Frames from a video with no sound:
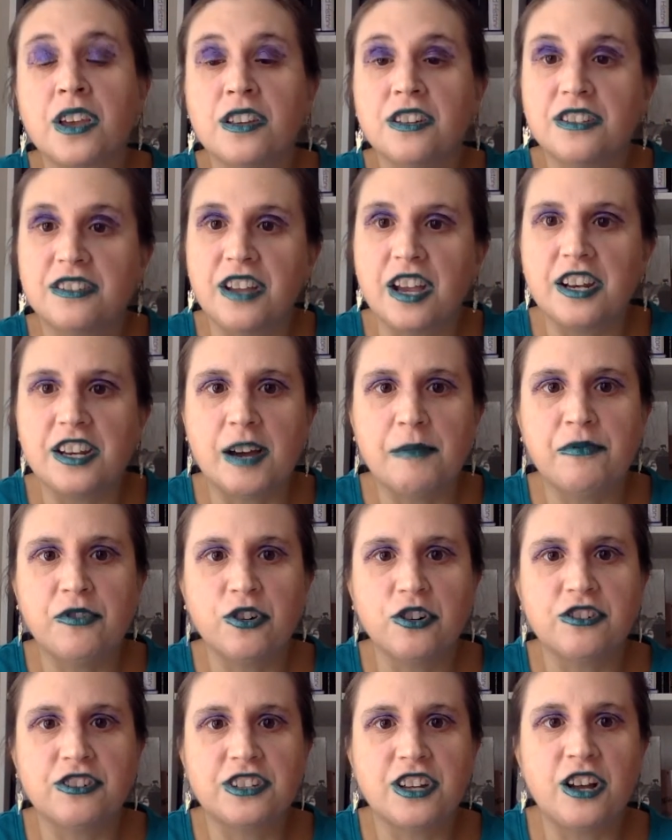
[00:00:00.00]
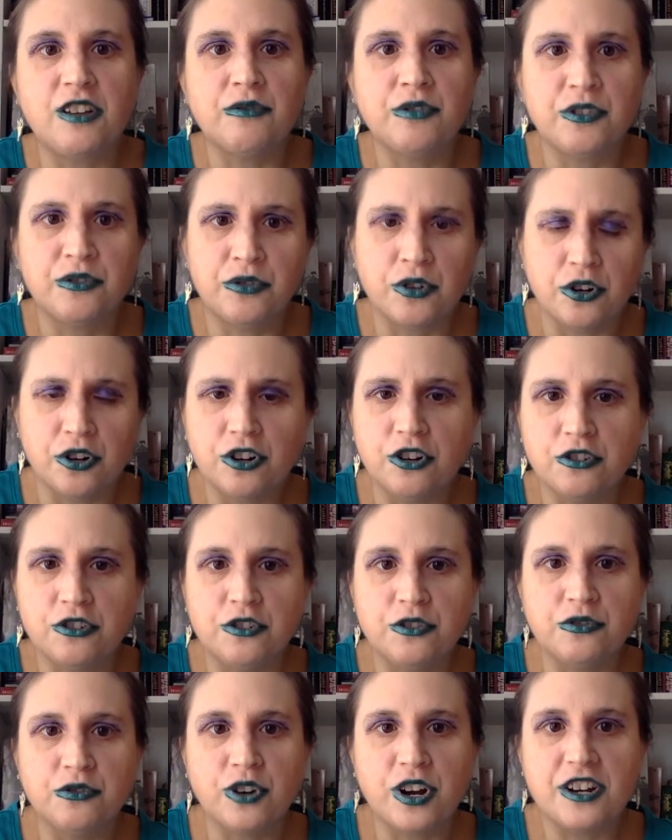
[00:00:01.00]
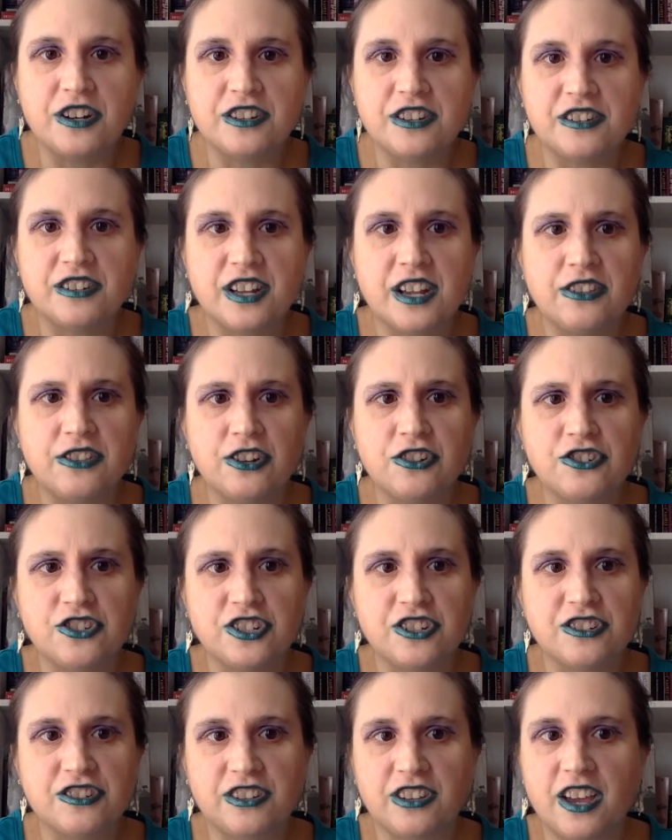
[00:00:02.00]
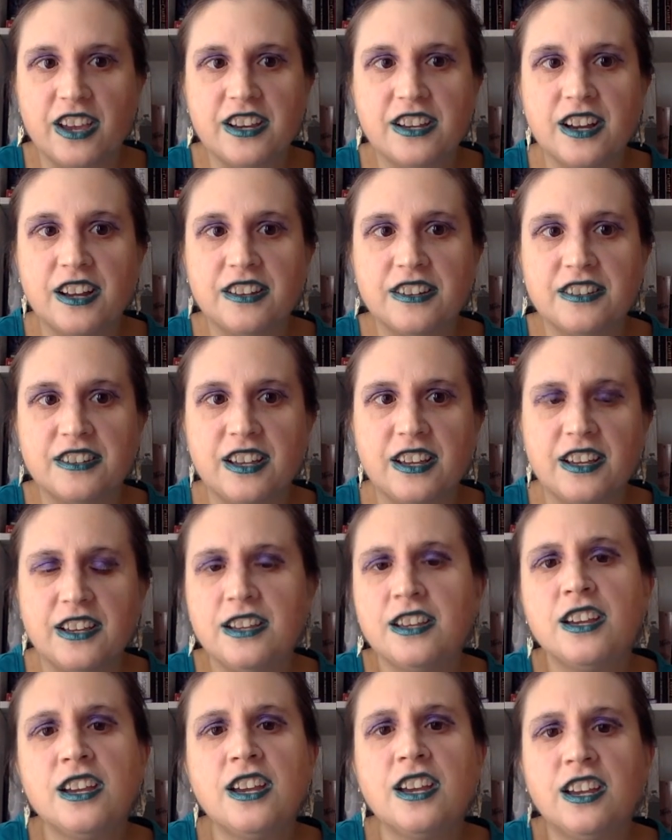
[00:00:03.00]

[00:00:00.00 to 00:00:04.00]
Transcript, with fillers: stand up for herself and for her new friends and say they're just like us, they